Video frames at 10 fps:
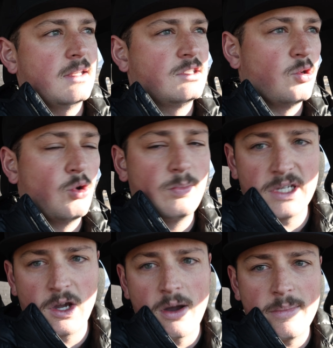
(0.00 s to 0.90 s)
tube
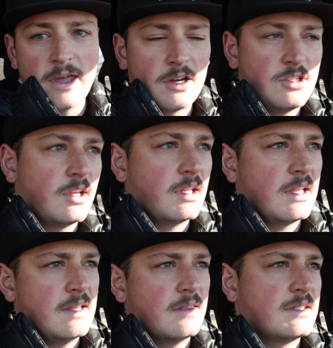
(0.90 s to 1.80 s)
to go up there so you can
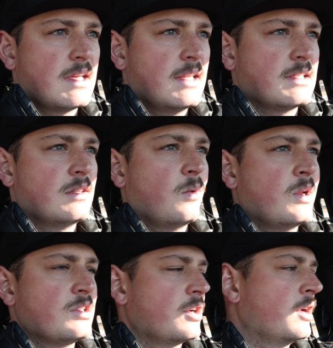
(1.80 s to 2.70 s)
heat the tent in the
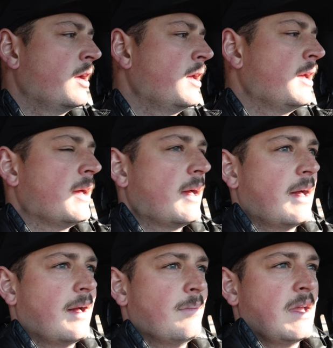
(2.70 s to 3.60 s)
winter.
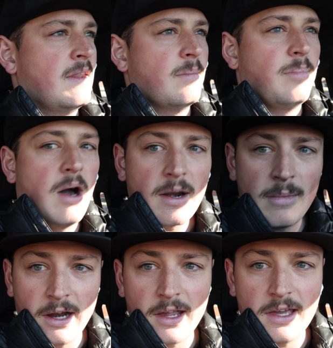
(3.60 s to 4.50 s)
And the bottom
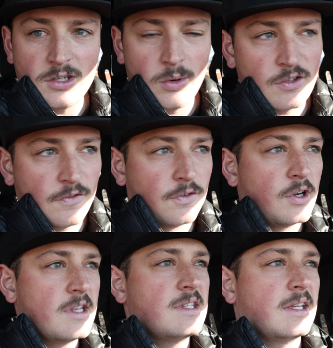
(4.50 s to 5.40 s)
area is always
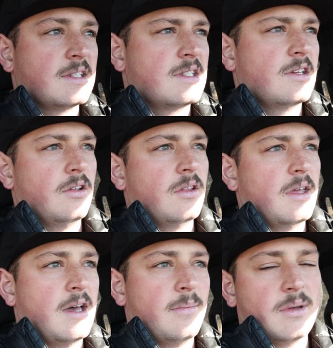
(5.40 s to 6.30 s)
freezing still
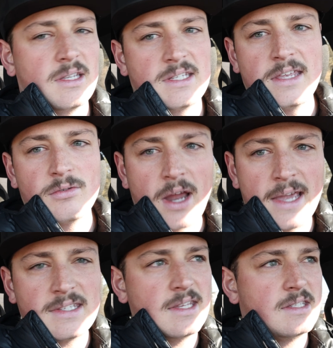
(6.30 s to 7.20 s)
because heat
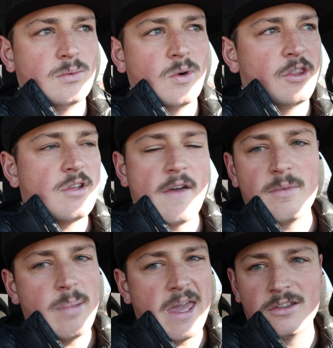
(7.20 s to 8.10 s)
rises, whether you have
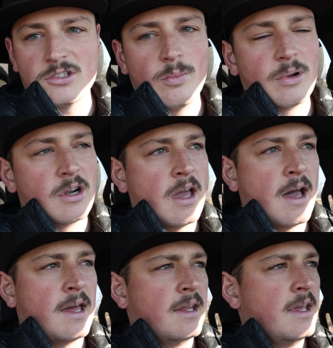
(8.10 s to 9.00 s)
the panels open or
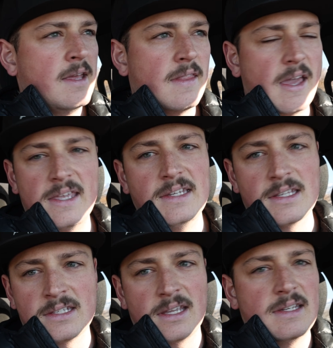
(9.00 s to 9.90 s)
not, that heat
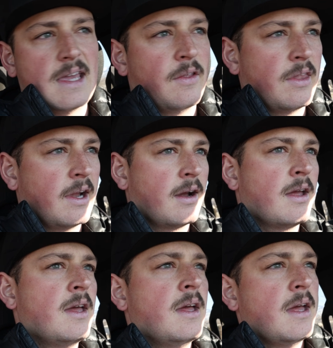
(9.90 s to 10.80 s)
doesn't get down there.
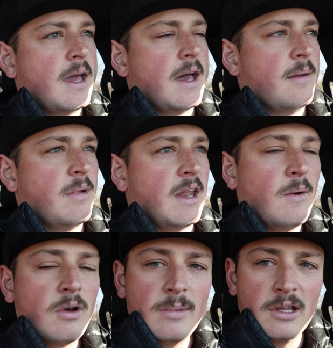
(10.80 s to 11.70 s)
And I
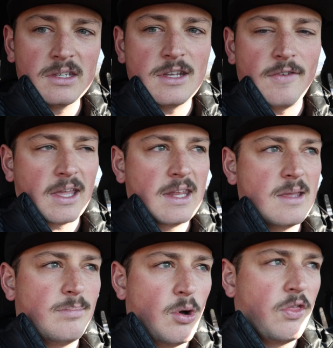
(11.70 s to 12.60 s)
want to be able to see if I can
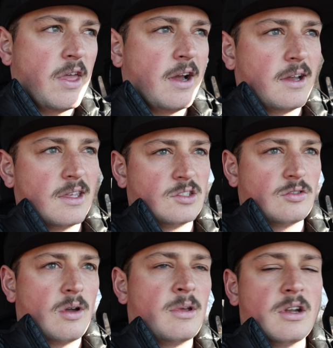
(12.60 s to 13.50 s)
heat both areas.
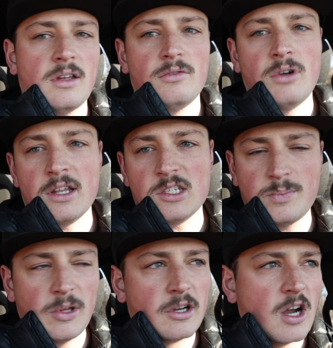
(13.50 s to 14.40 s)
So I'm gonna run a
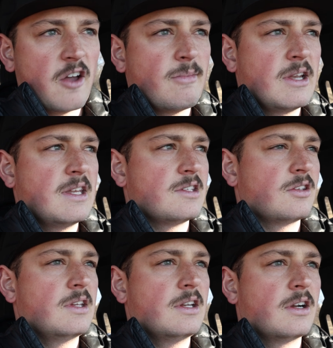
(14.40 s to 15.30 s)
splitter off my
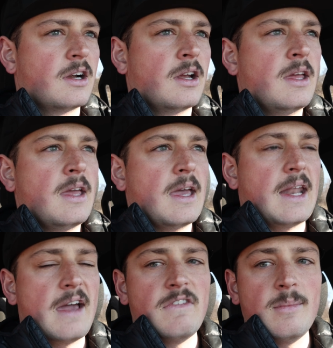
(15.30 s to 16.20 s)
diesel heater
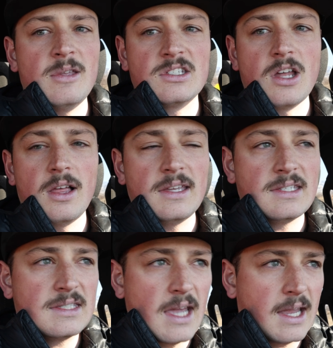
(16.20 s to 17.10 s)
and have them install a
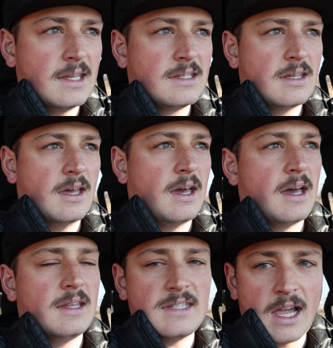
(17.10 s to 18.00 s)
second
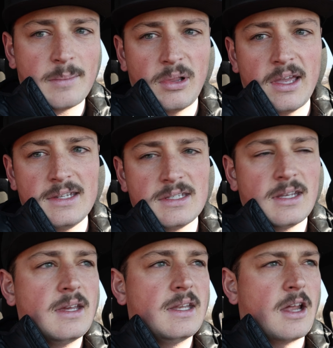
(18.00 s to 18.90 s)
deck plate
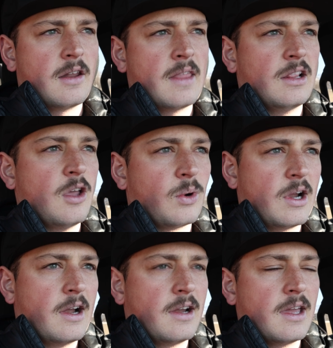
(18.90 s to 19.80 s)
down in that lower
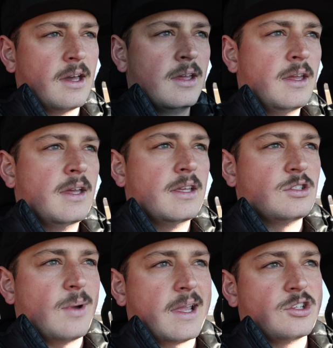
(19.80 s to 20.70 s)
area
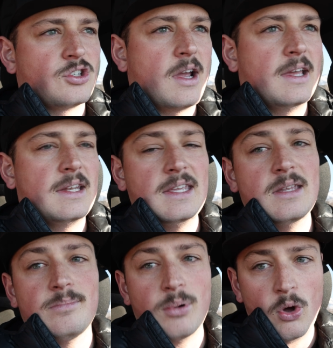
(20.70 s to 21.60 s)
so I can try and
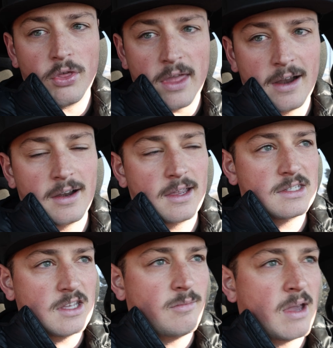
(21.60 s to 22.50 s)
heat both
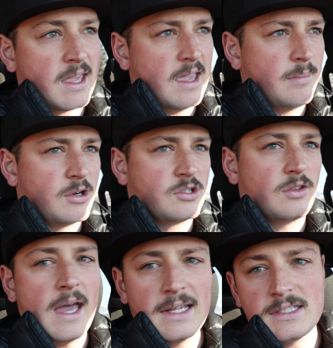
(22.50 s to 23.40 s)
areas of my camper. So
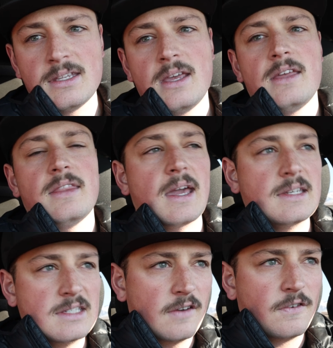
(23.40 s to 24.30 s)
that's the
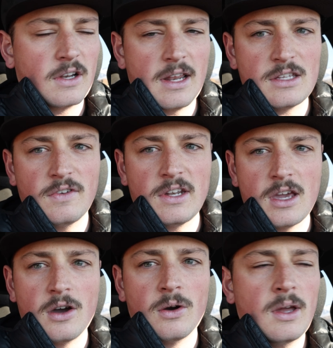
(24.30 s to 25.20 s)
idea for today's
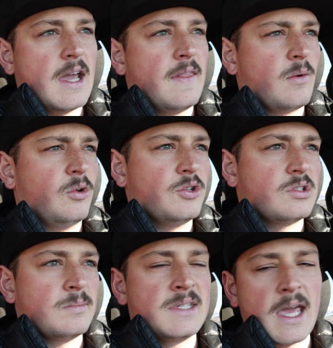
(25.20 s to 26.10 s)
video, and then we'll do
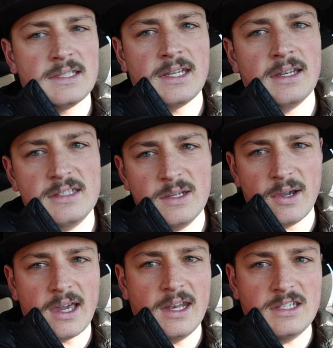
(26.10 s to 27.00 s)
some testing to see
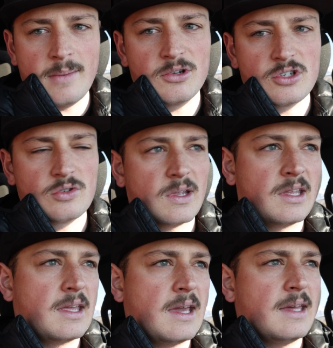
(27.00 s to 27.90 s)
what kind of temperatures we
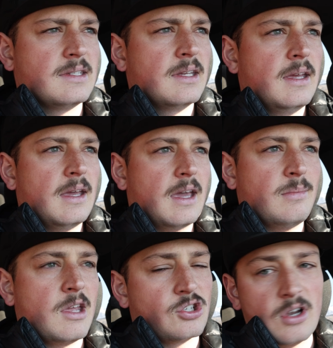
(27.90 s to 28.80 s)
can get and
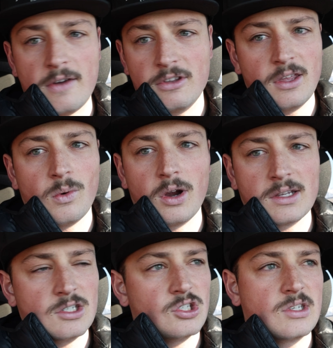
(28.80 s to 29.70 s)
make sure everything
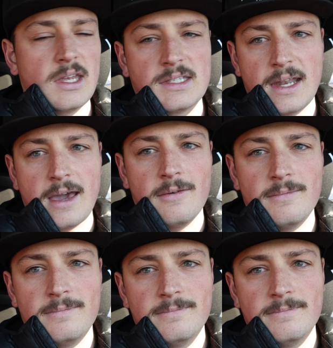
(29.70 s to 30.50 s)
works and just test it out.